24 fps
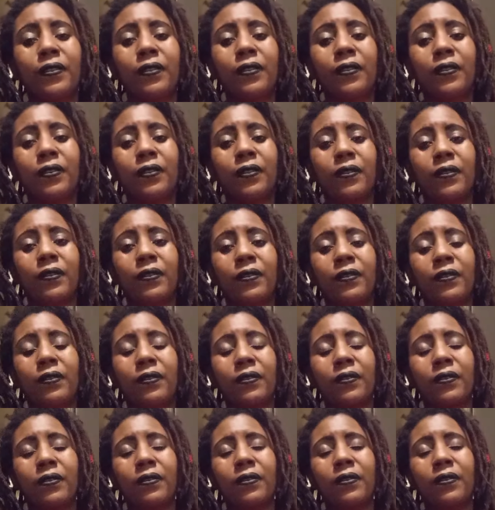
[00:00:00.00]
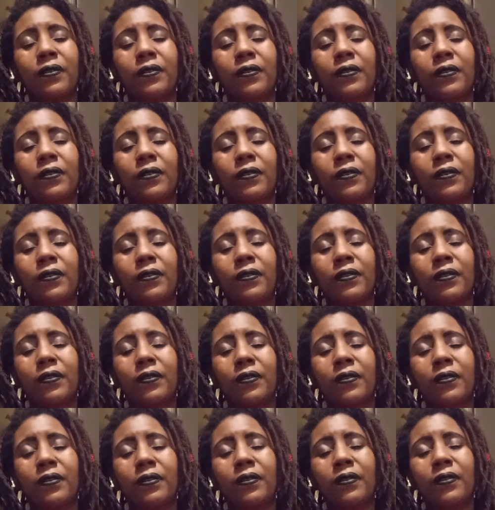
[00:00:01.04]

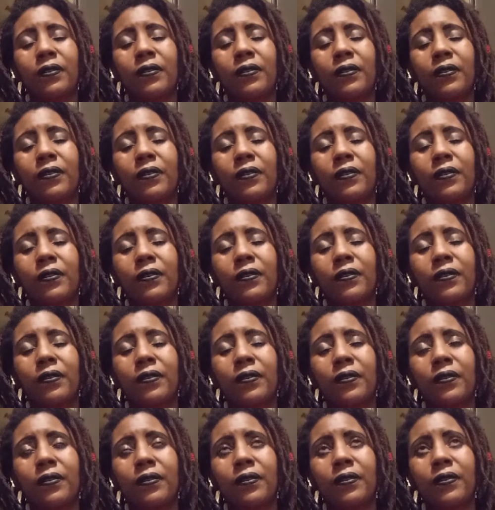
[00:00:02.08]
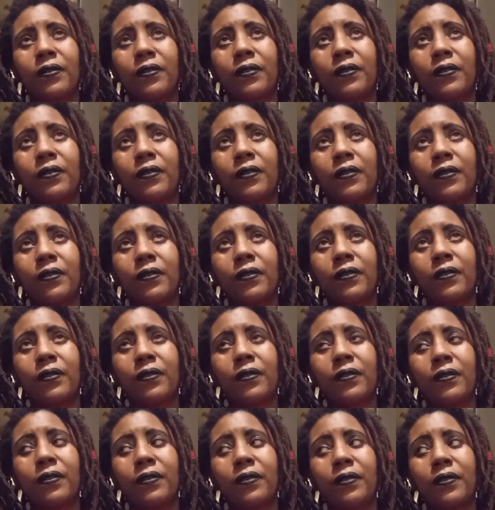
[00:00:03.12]

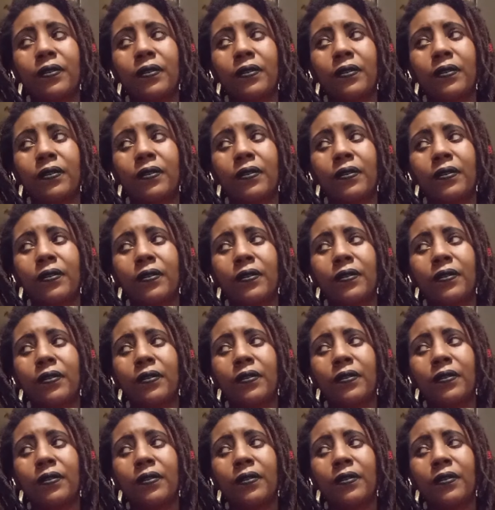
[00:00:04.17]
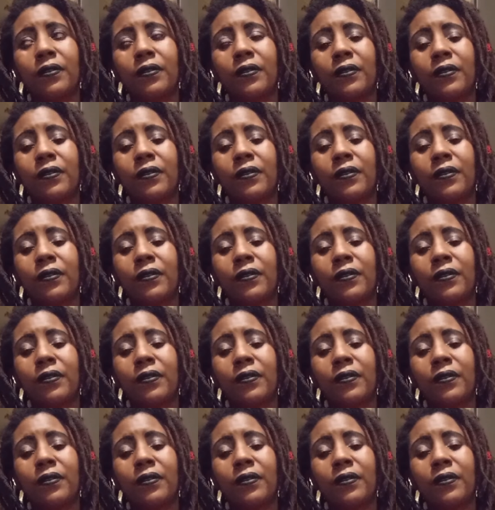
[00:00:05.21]
Nothing is said.